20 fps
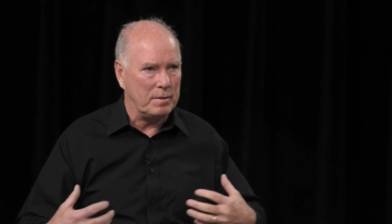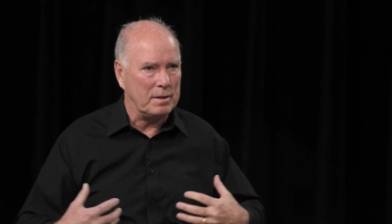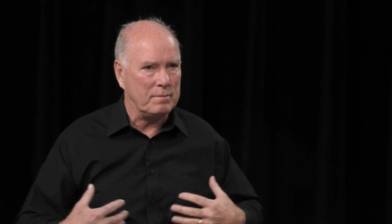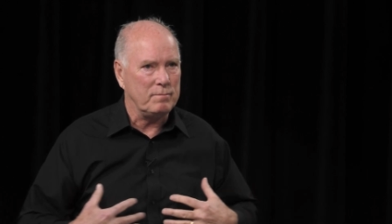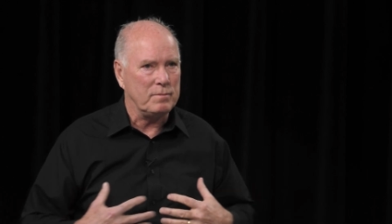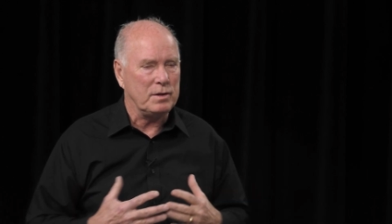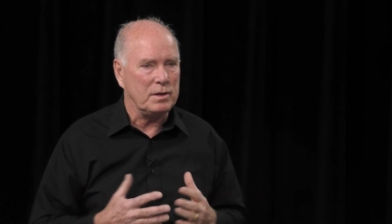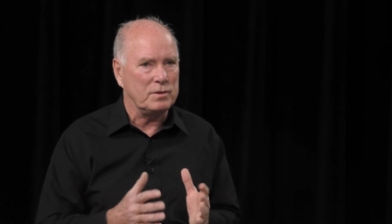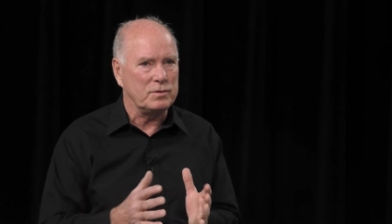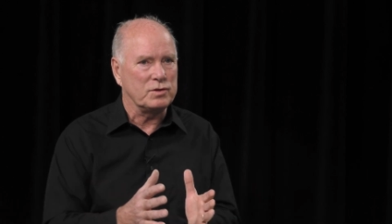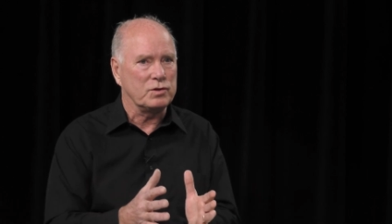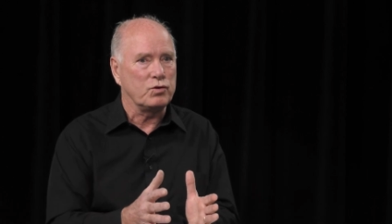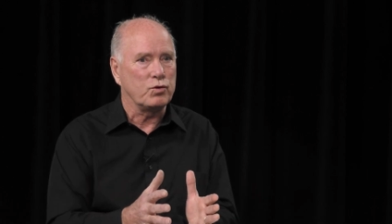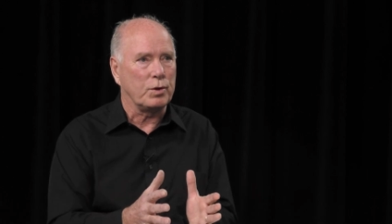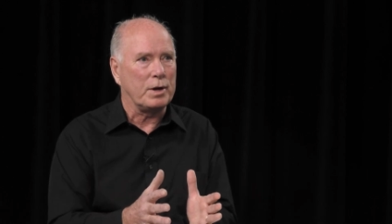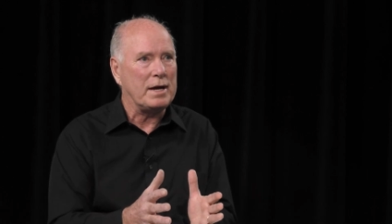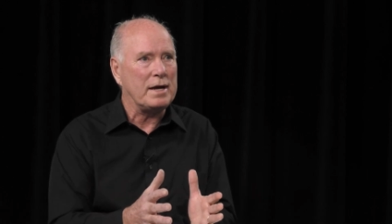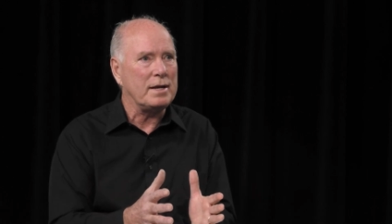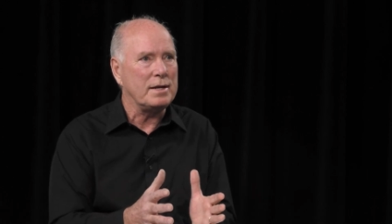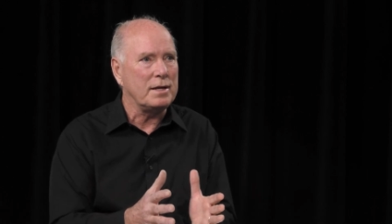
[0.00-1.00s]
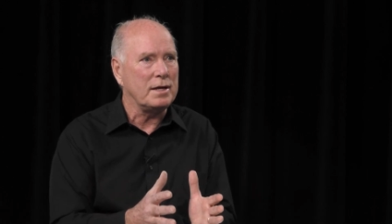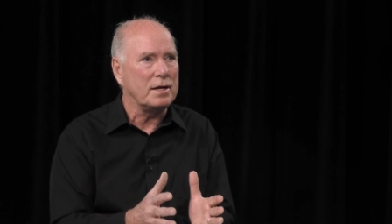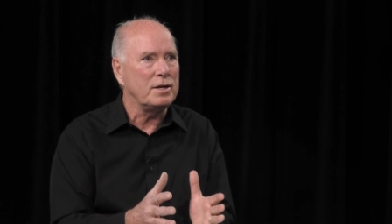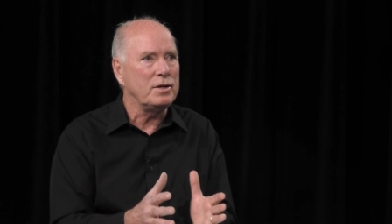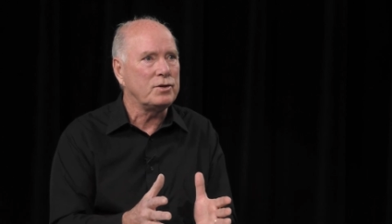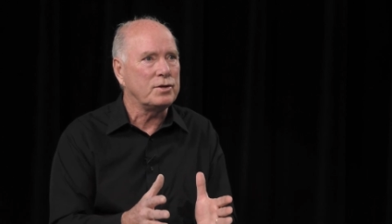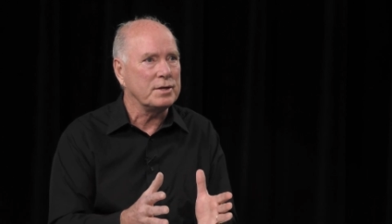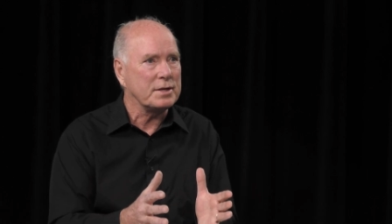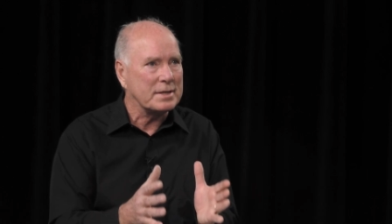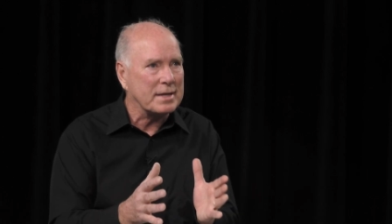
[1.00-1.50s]
and ingrained
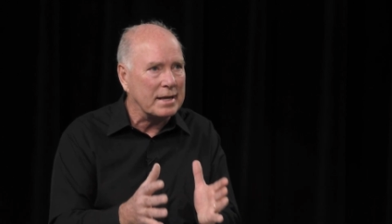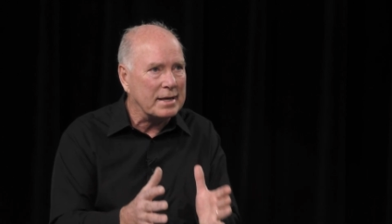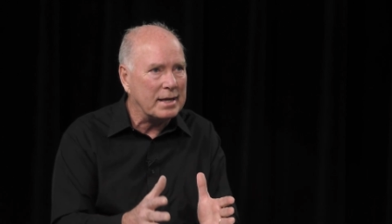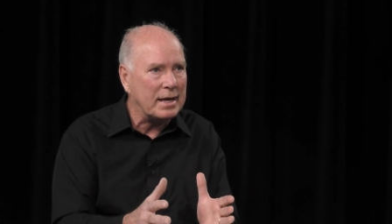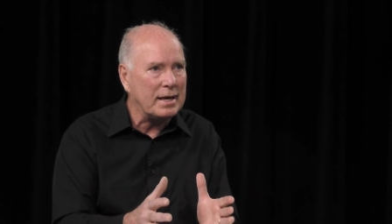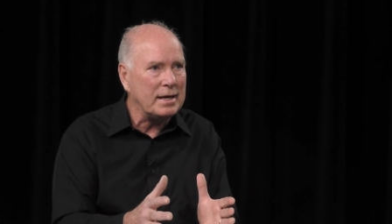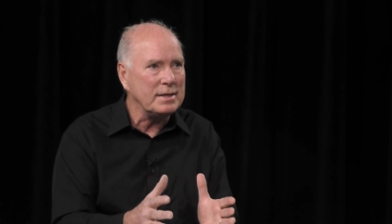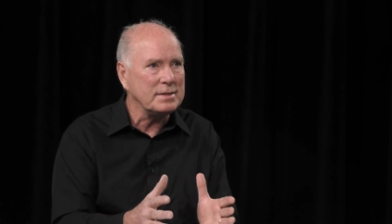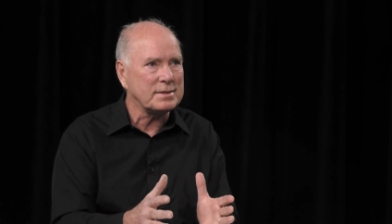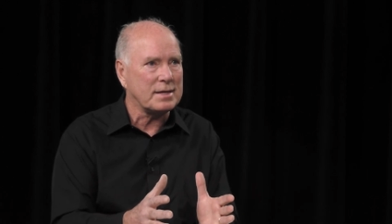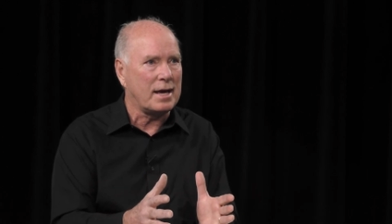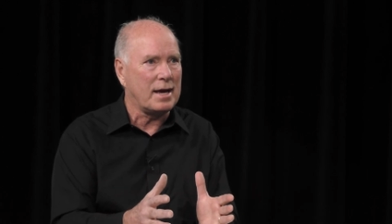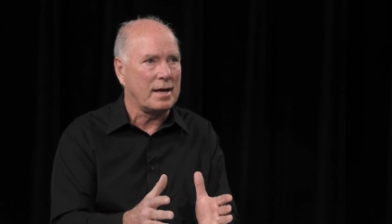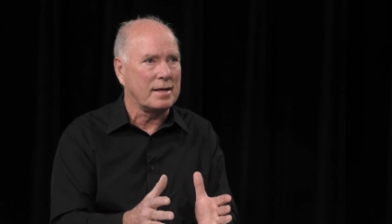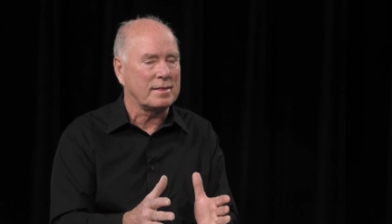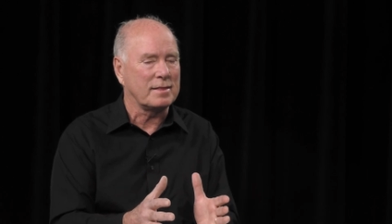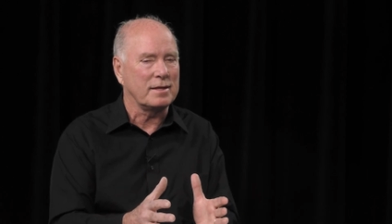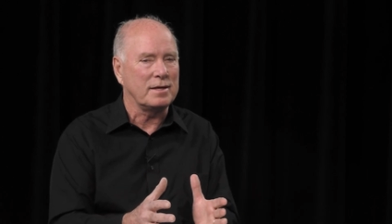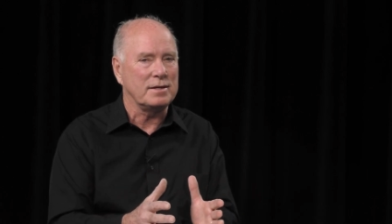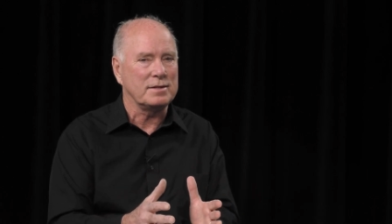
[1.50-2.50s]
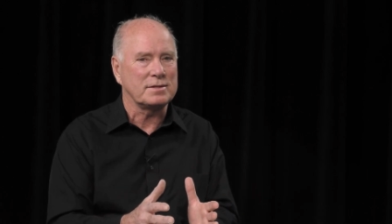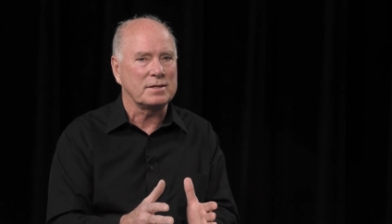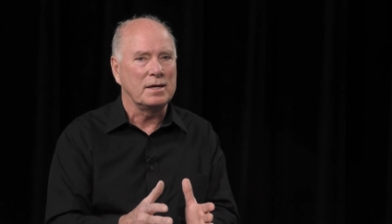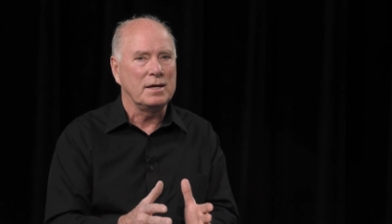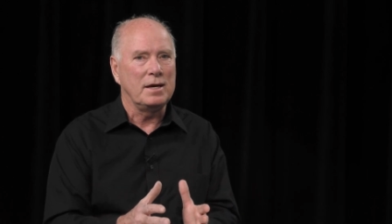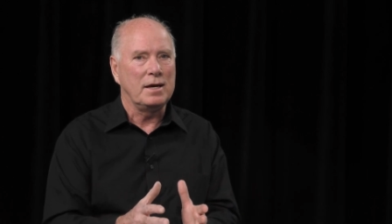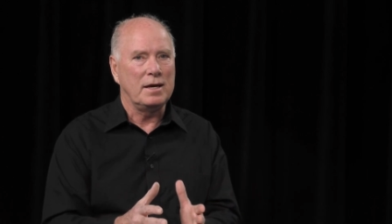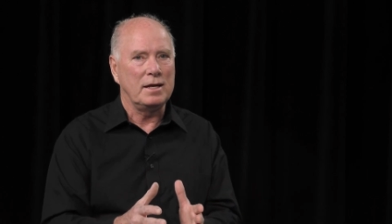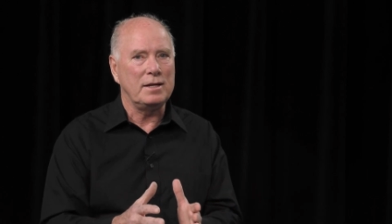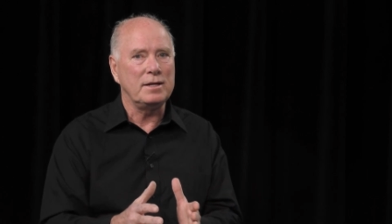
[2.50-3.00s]
into today's athletes
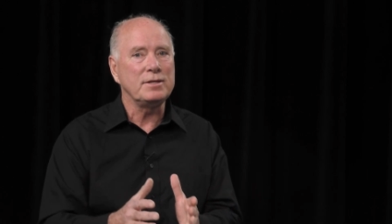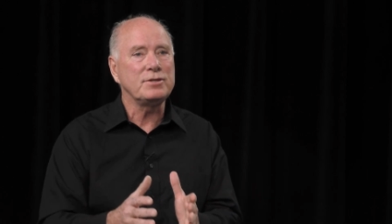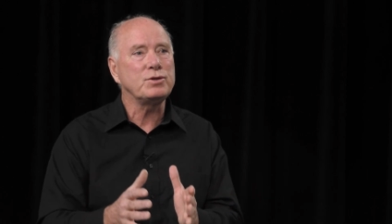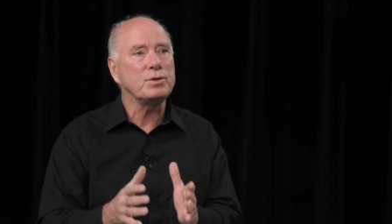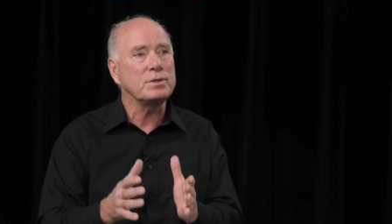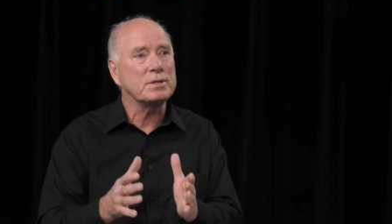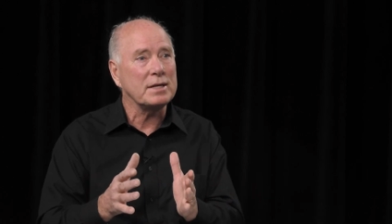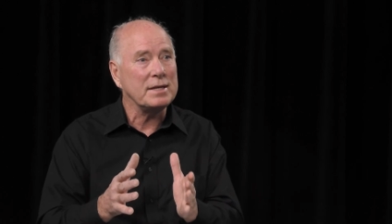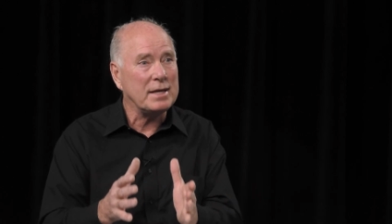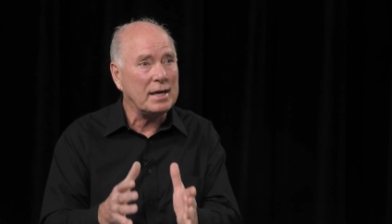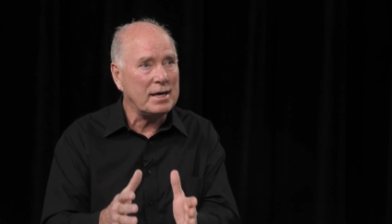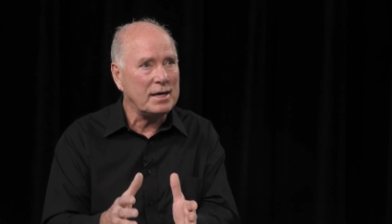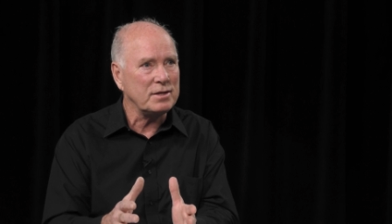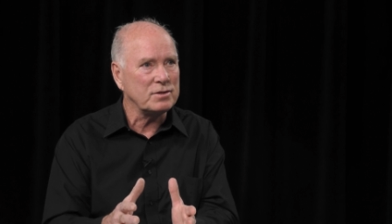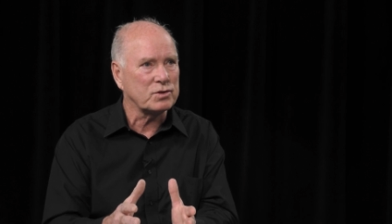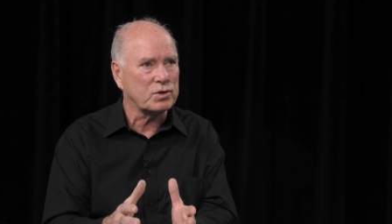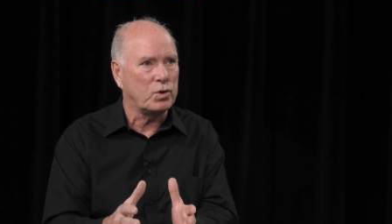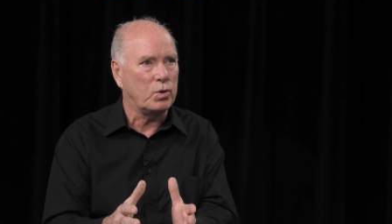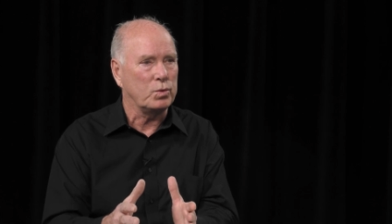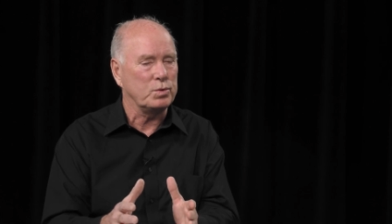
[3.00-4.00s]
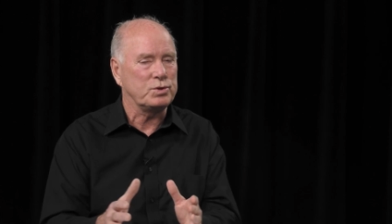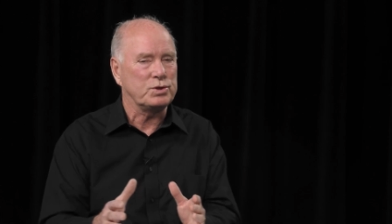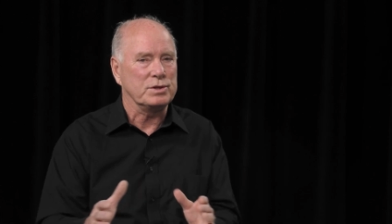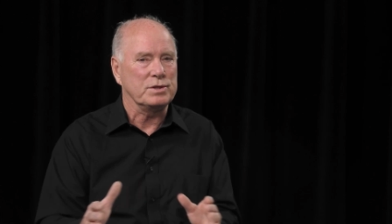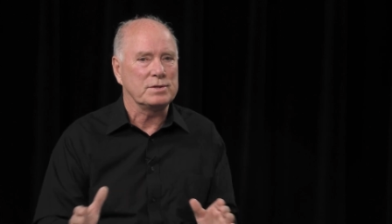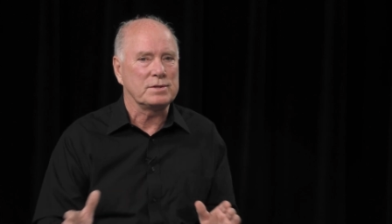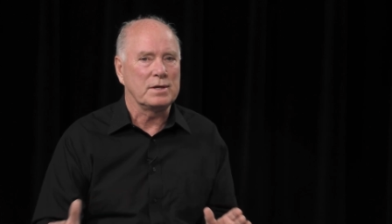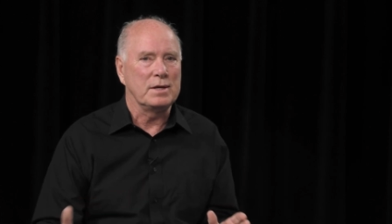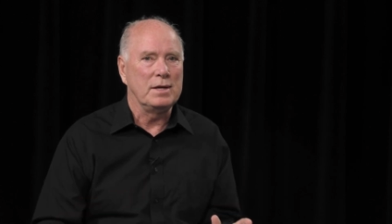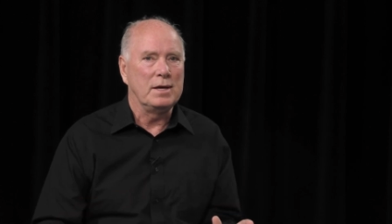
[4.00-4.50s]
and into today's coaches?